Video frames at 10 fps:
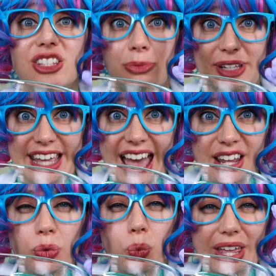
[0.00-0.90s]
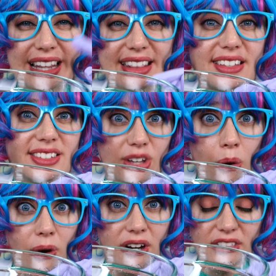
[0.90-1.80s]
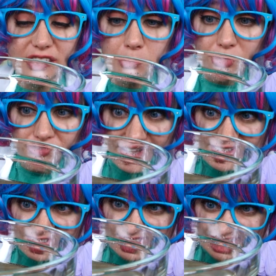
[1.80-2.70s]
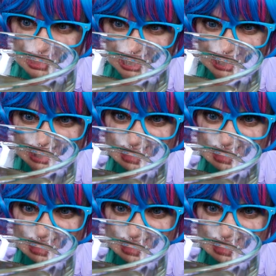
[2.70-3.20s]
To begin, we let the salt water that the professor sent us